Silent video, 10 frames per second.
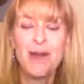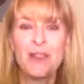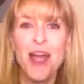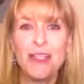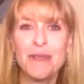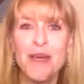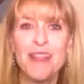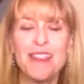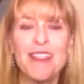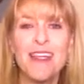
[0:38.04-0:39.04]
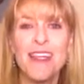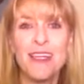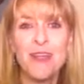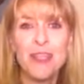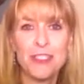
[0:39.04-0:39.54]
talks about on a Sunday and
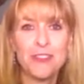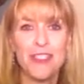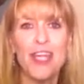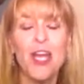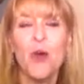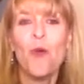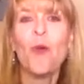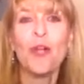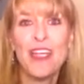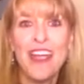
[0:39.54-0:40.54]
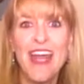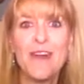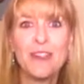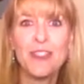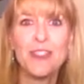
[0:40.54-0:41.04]
you actually work it out
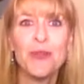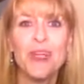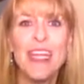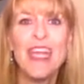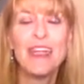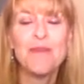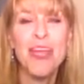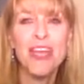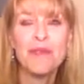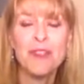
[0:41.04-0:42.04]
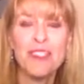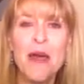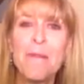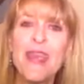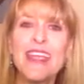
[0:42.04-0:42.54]
and do it. And it was
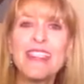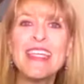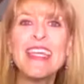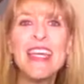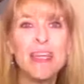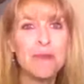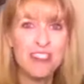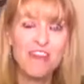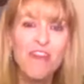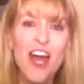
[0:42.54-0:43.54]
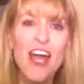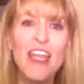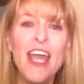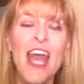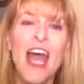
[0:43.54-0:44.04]
amazing and it was fun,
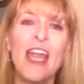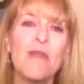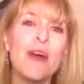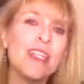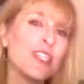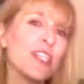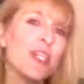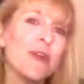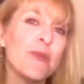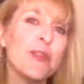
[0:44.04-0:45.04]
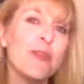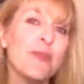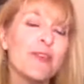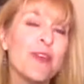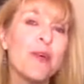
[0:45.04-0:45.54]
and I want to share it with you.
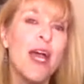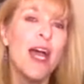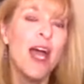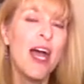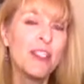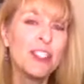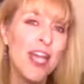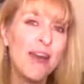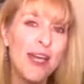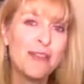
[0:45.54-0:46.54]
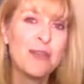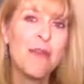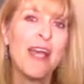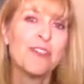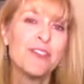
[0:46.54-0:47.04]
So a shout out to
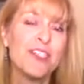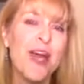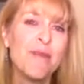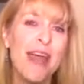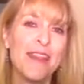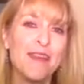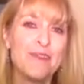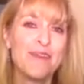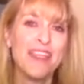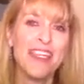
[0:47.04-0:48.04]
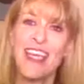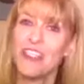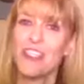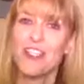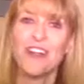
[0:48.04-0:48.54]
Pastor John Matthews of the Gate,
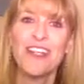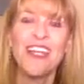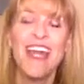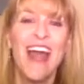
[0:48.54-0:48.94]
Charlotte.